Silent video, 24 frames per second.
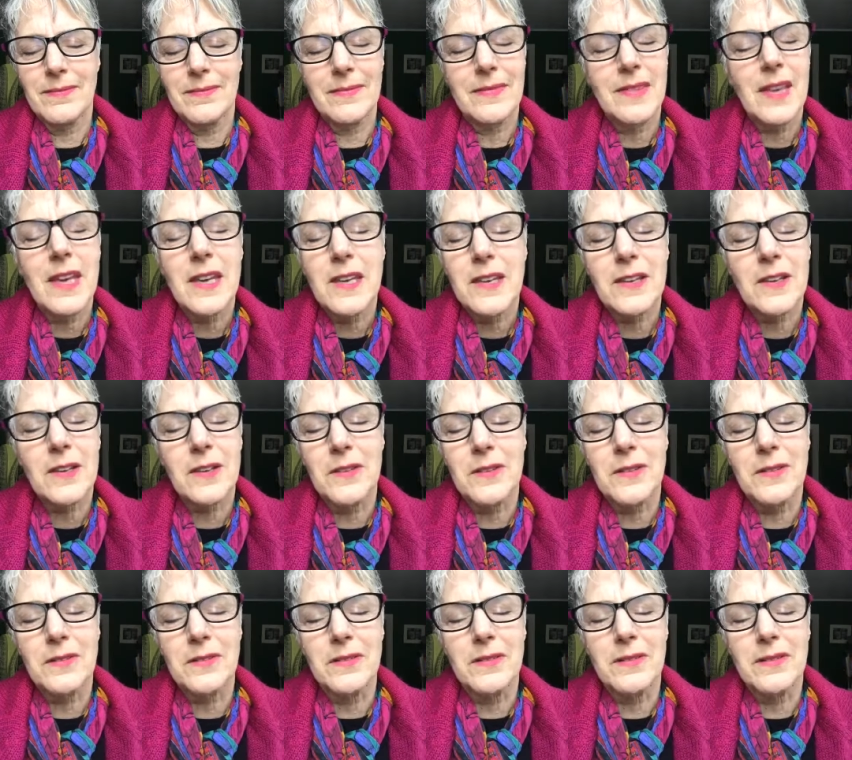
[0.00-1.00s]
Thank you.
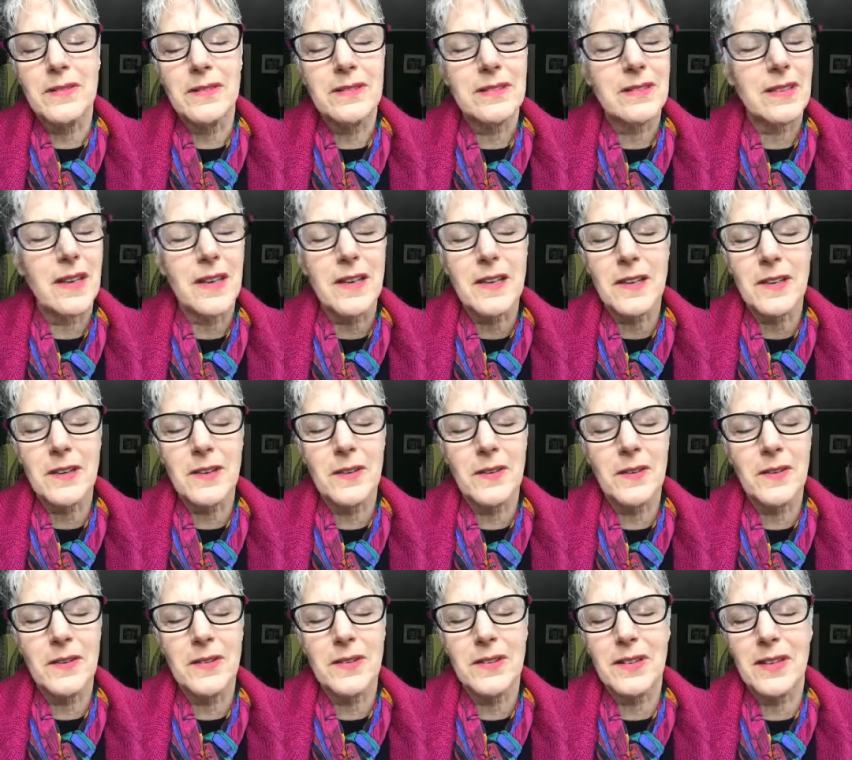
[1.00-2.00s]
Thank you.
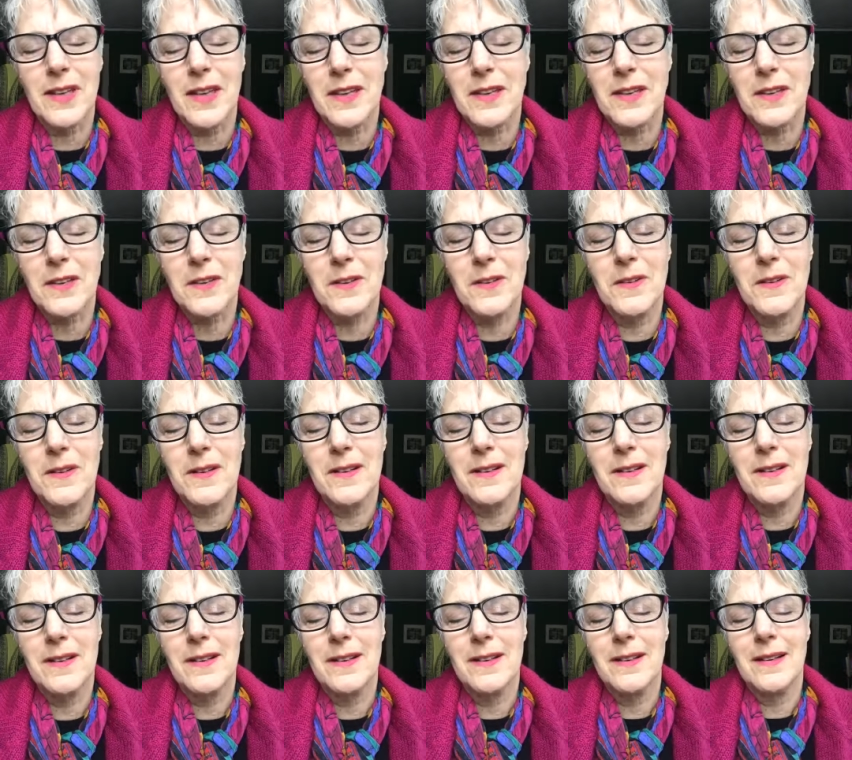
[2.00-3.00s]
Thank you.
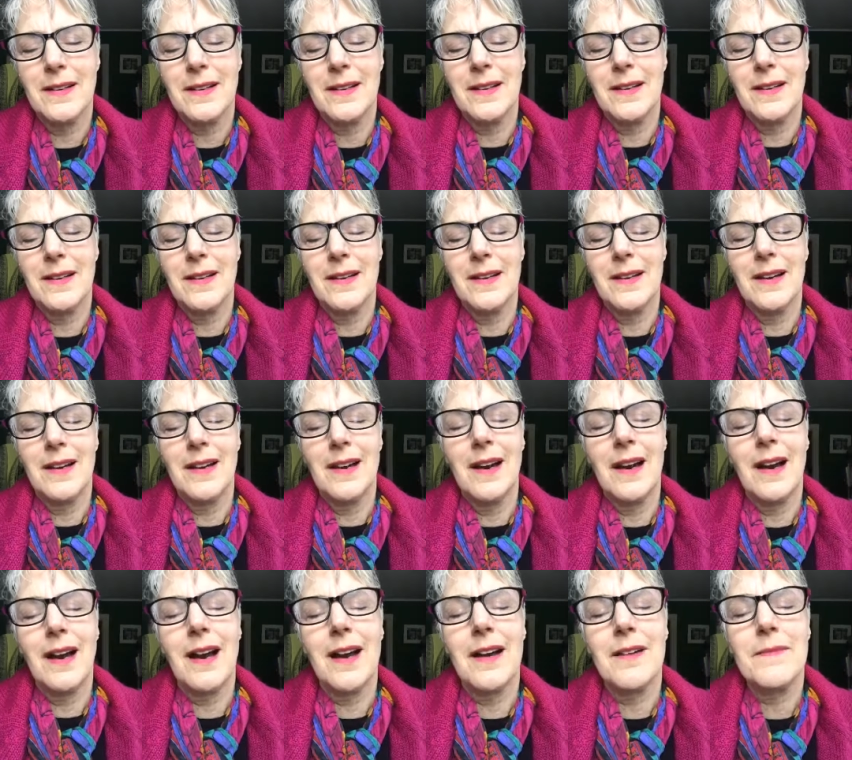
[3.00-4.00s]

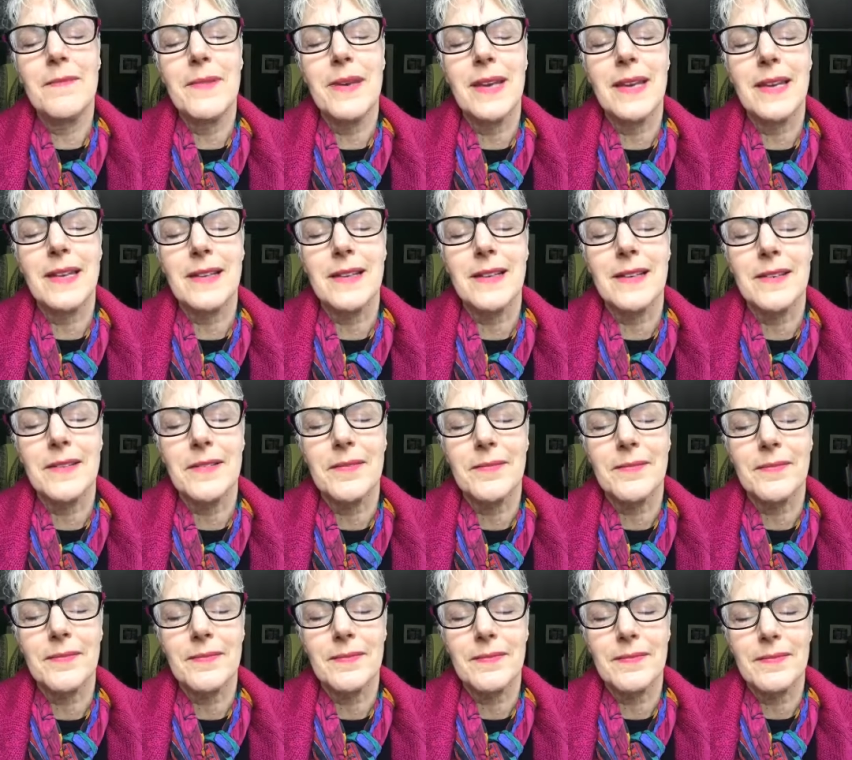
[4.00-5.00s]
Amen
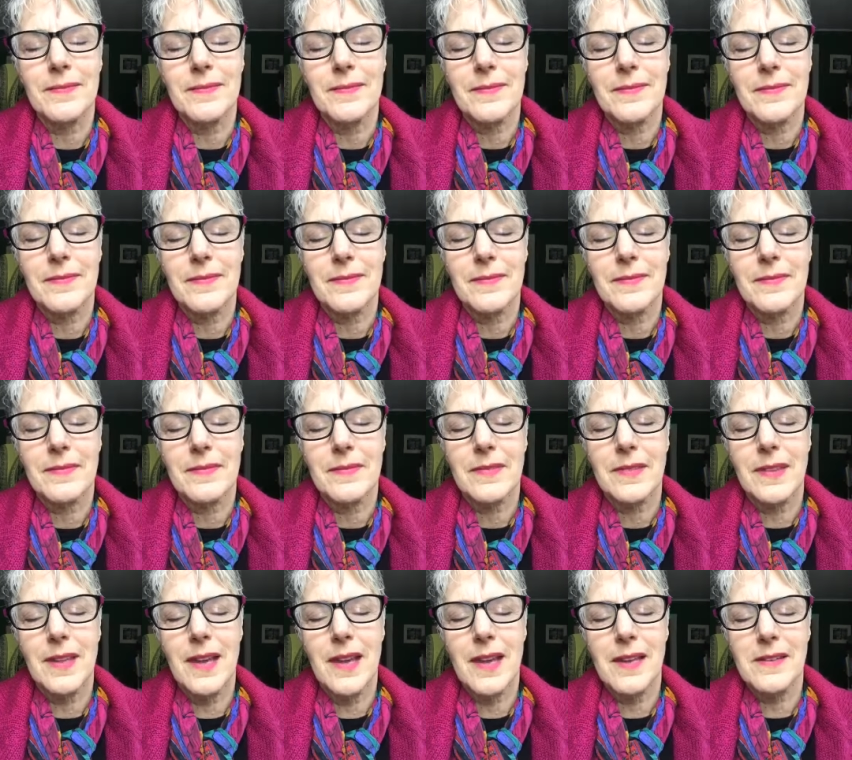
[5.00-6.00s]

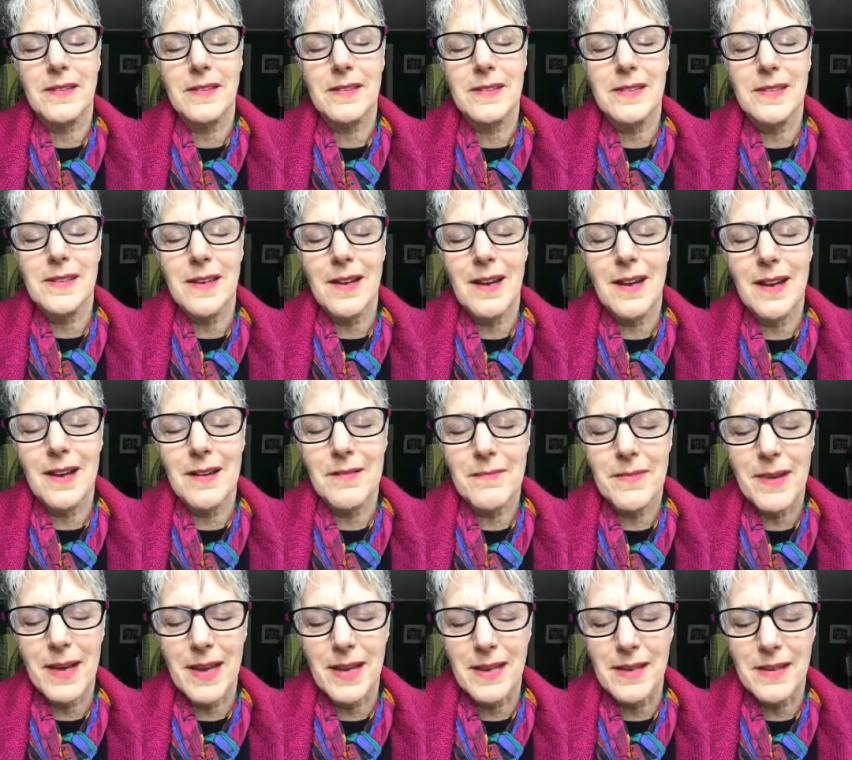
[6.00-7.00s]
and Amen.